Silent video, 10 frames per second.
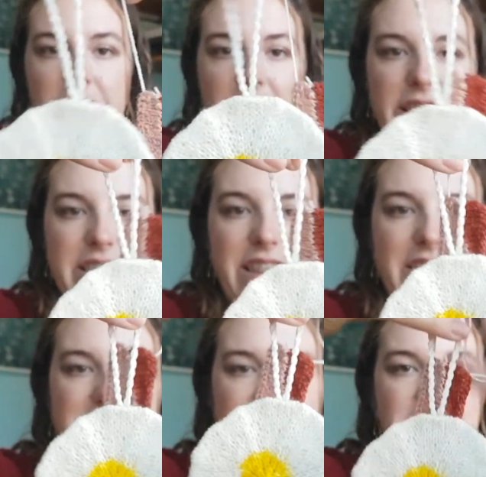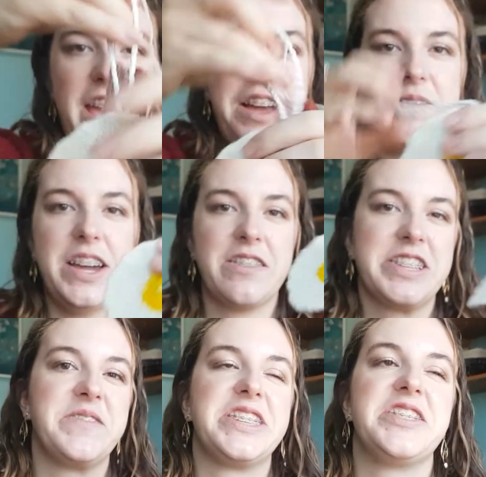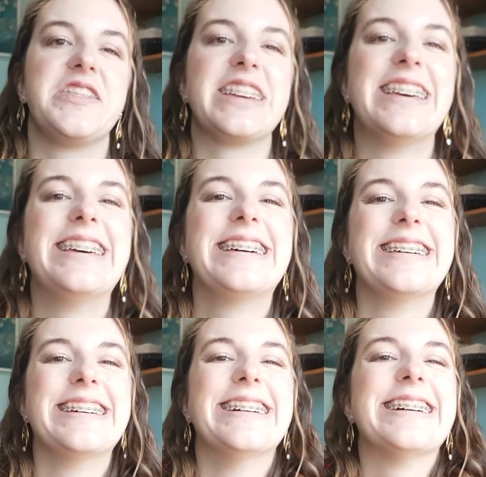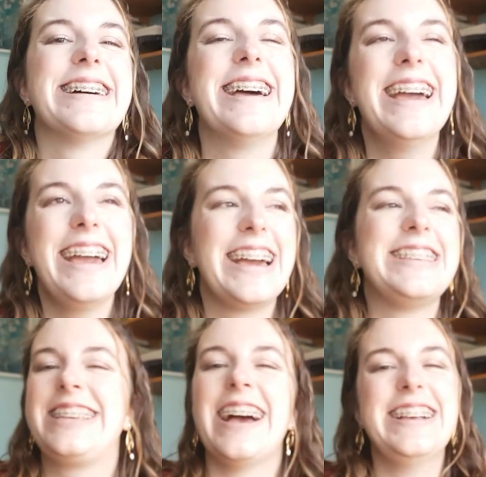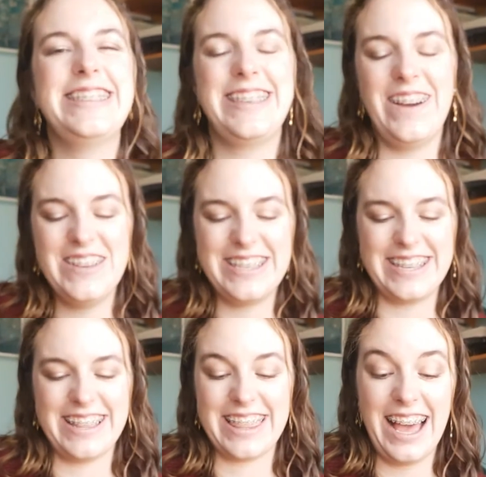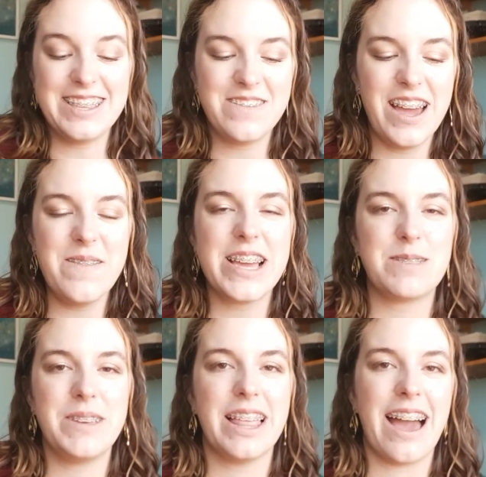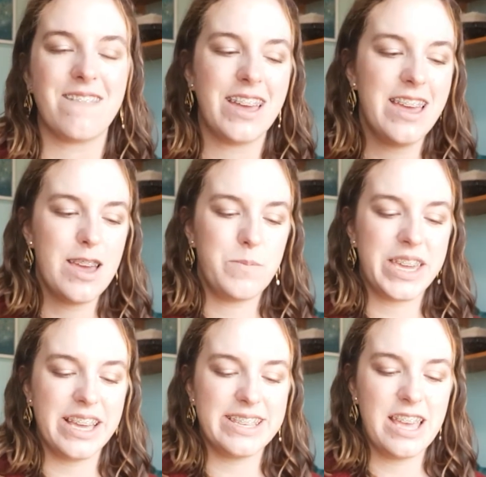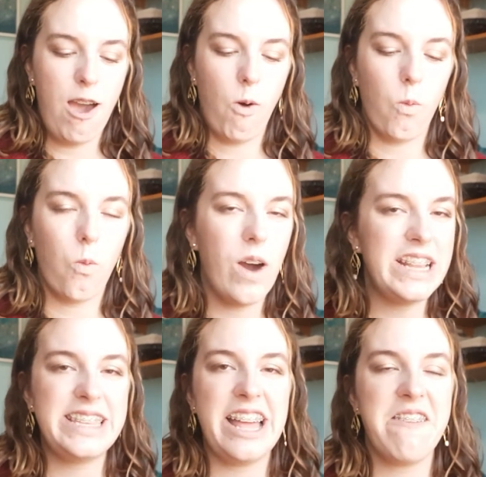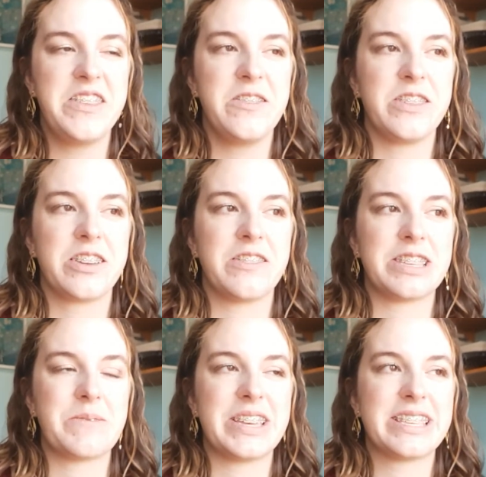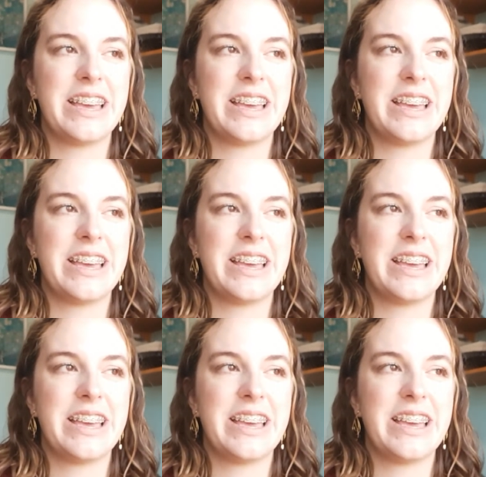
And these are to hang on my Christmas tree. It's just so silly. That's why it makes me laugh. Because what does it have to do with Christmas?